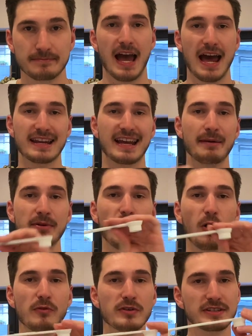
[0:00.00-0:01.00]
And coming
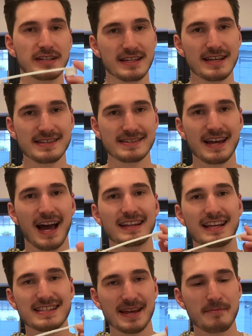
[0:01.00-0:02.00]
over to this side,
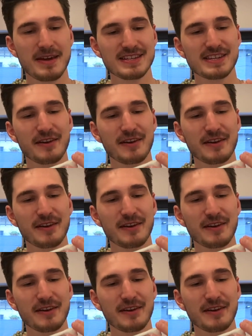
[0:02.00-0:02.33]
it's amazing